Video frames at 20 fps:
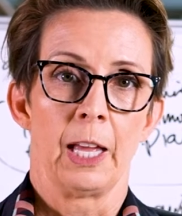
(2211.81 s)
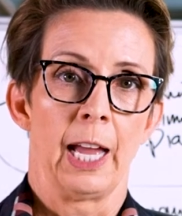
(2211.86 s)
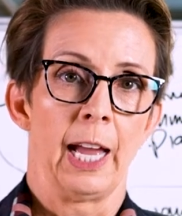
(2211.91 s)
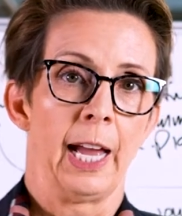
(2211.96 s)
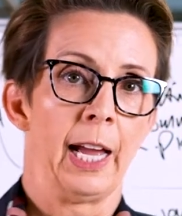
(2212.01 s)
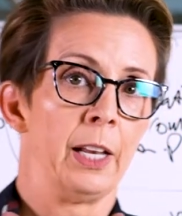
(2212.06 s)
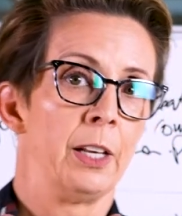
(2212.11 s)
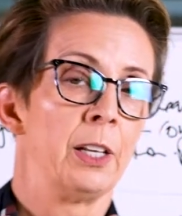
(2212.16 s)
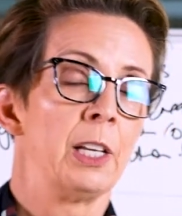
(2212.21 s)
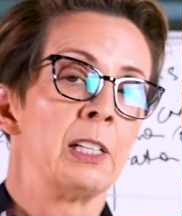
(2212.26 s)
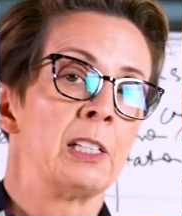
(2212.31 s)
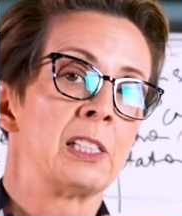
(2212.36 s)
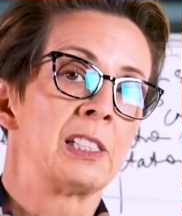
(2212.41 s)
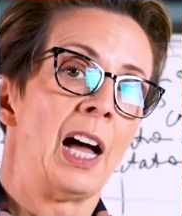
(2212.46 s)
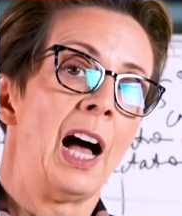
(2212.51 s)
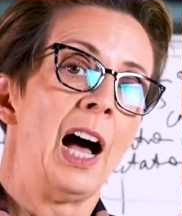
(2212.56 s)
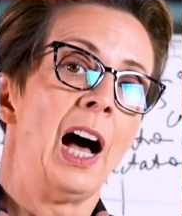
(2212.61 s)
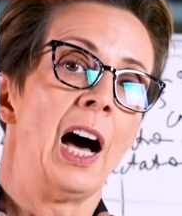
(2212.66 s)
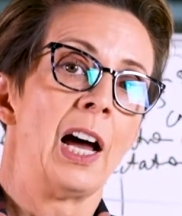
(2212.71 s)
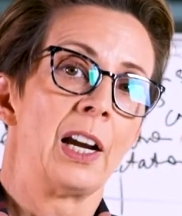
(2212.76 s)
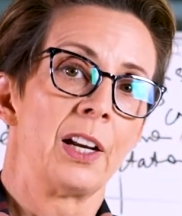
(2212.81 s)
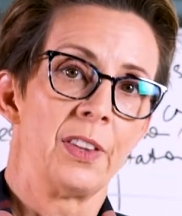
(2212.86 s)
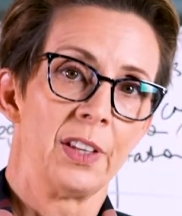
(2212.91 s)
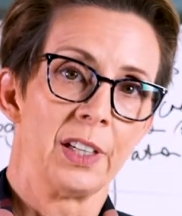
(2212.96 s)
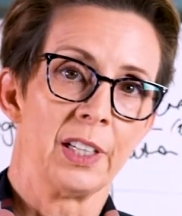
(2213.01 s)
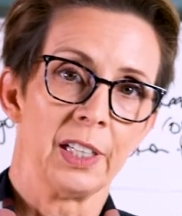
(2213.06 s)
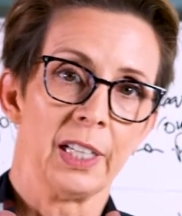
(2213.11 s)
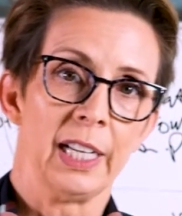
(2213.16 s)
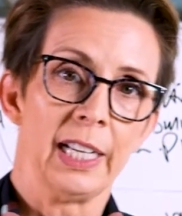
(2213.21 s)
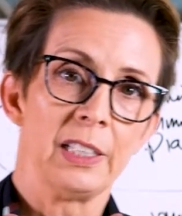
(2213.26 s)
And it's harder than
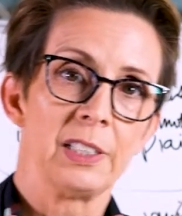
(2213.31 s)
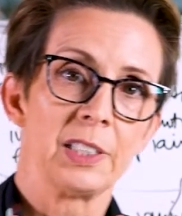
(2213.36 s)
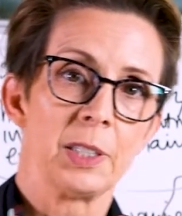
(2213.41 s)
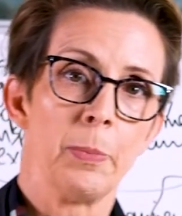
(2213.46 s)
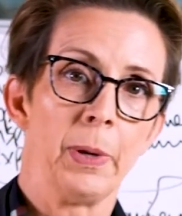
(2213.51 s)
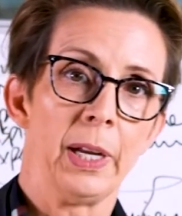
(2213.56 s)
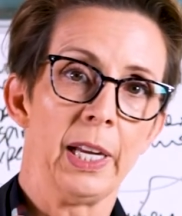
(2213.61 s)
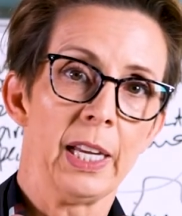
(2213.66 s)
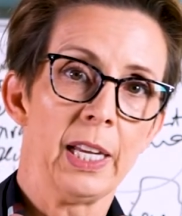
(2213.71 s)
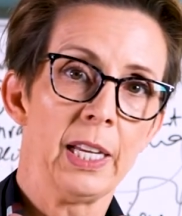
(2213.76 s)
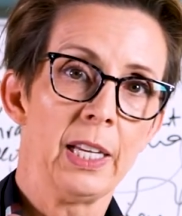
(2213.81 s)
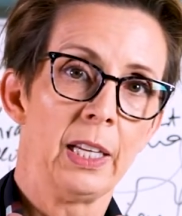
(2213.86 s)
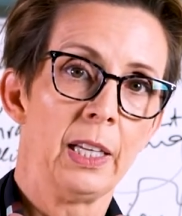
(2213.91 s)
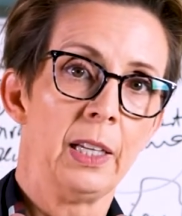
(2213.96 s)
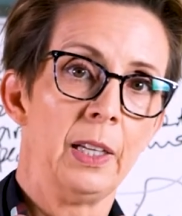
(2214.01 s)
it needs to be.